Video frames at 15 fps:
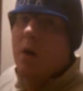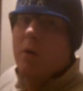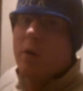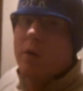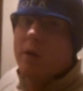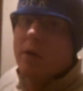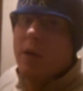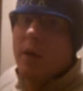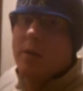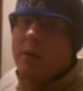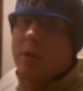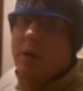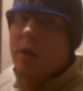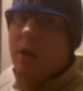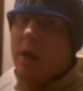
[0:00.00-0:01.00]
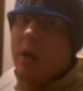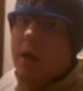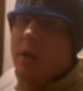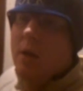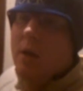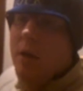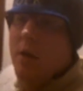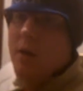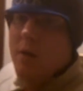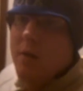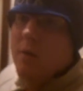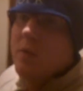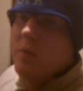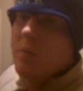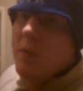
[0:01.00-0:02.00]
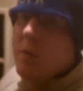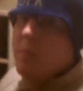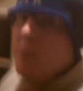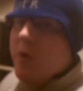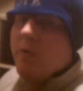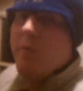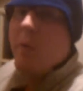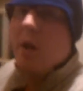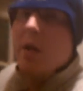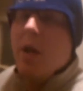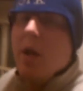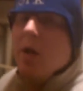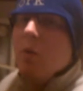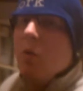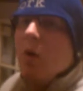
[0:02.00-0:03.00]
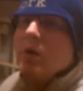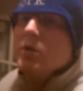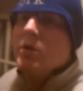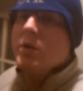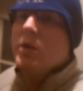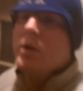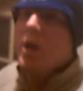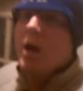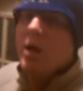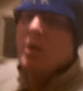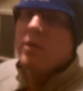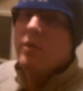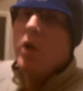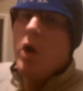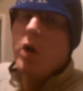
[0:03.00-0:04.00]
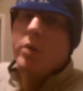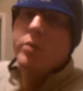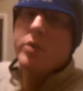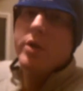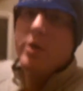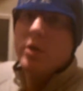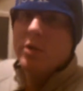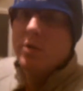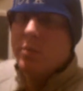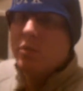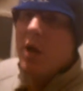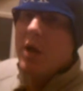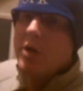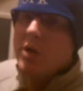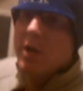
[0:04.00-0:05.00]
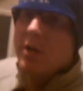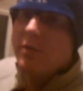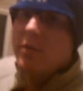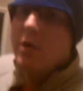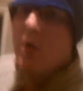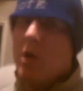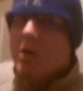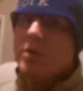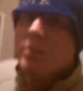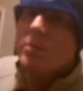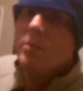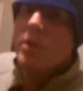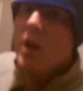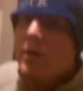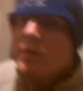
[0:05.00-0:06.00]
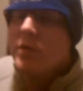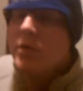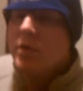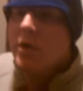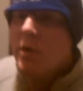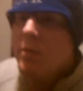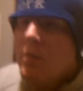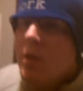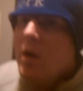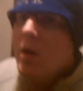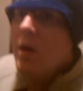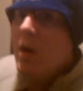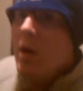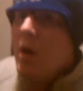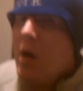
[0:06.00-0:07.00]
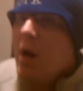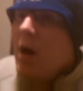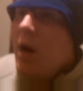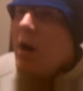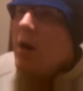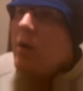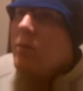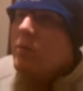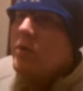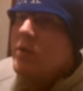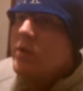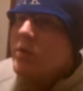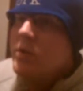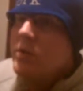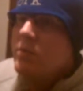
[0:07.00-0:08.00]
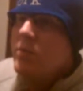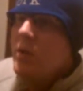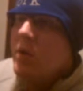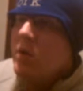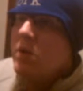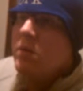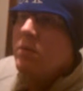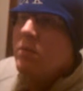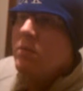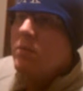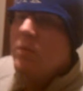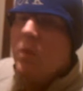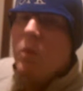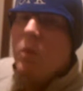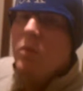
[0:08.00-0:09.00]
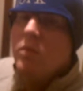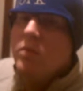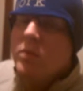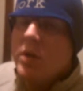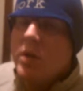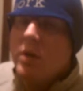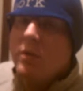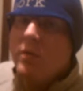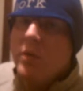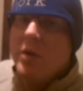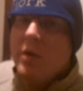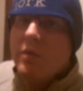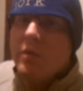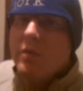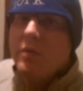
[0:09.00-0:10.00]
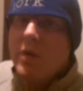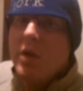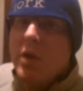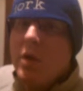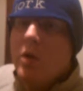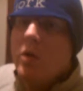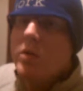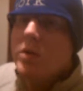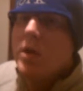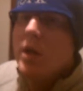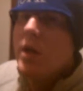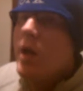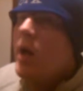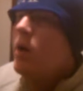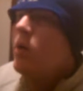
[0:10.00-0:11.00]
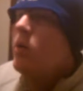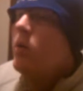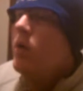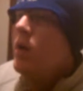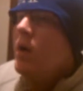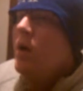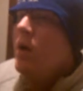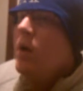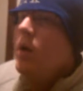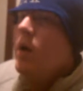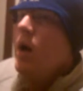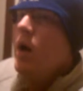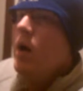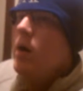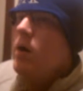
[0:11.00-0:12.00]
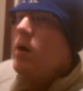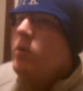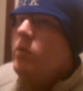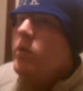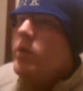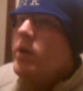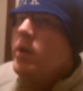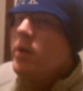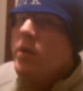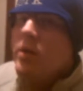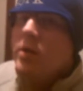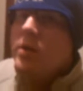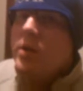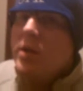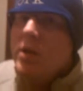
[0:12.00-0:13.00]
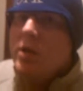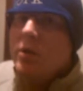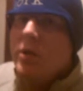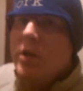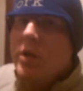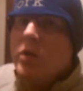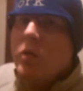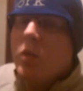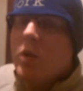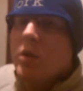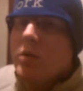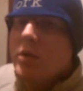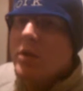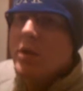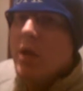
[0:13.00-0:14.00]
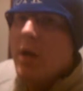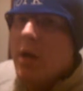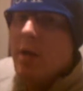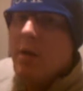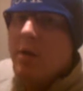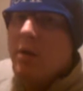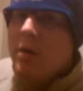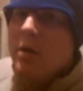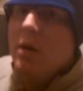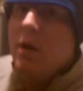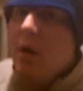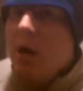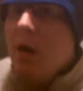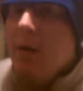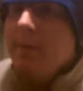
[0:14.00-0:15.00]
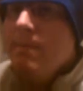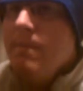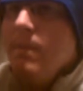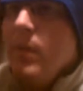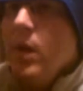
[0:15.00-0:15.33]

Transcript: how are you guys today? Spent part of my day watching uh, the Vlog Brothers Project for Awesome live stream. Um, just been seeing a few different videos on how uh, we can decrease world suck. Um,